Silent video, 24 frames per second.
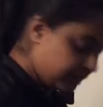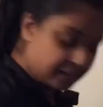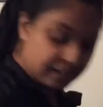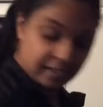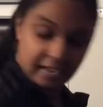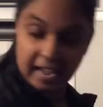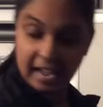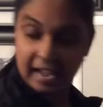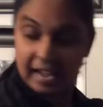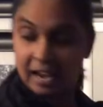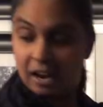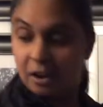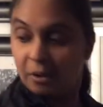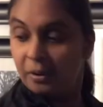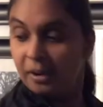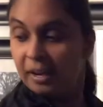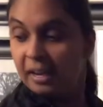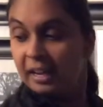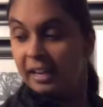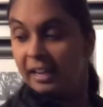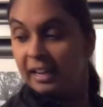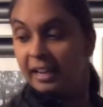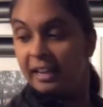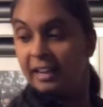now
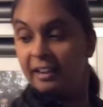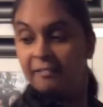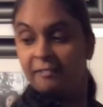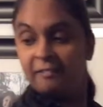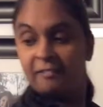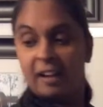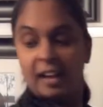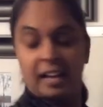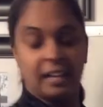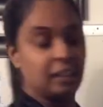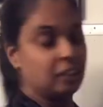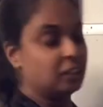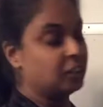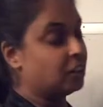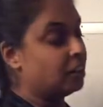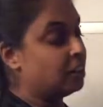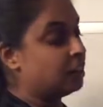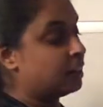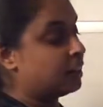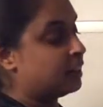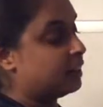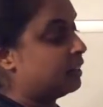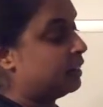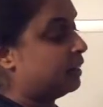if I
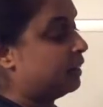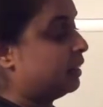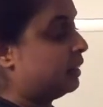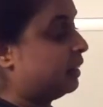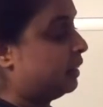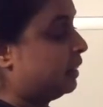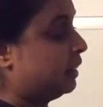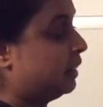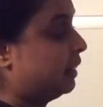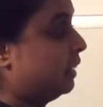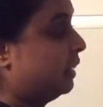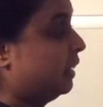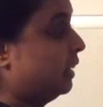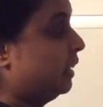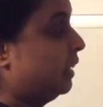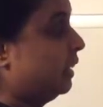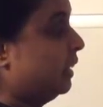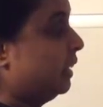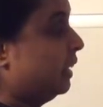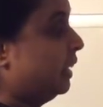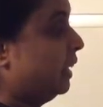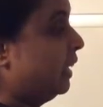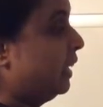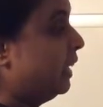look
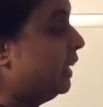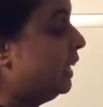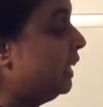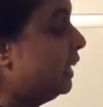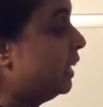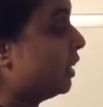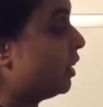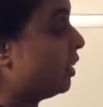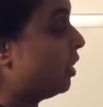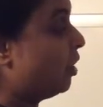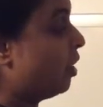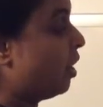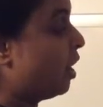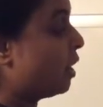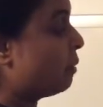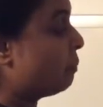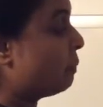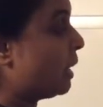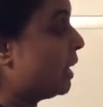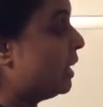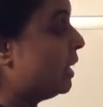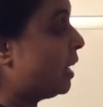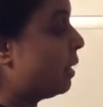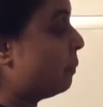here on
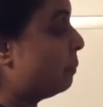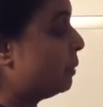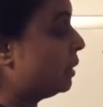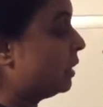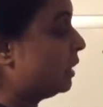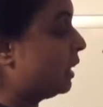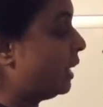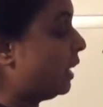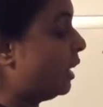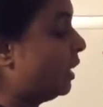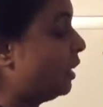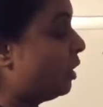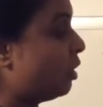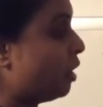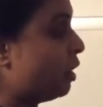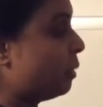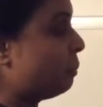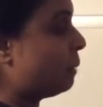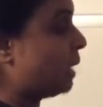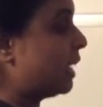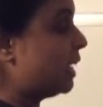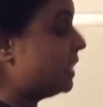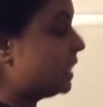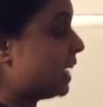my on
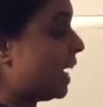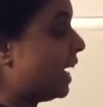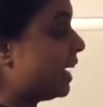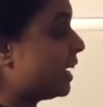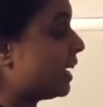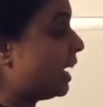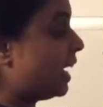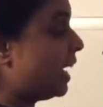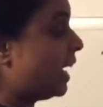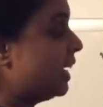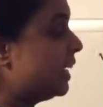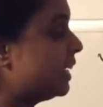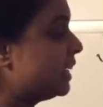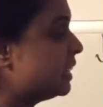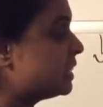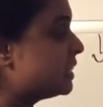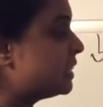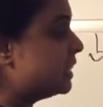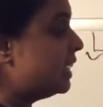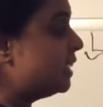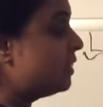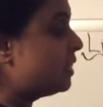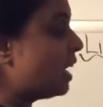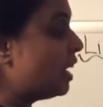my data, I can
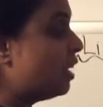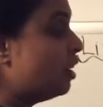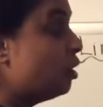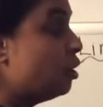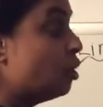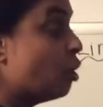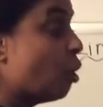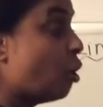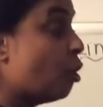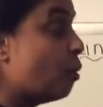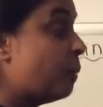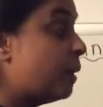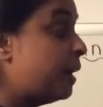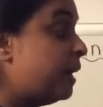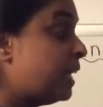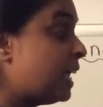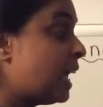see that nobody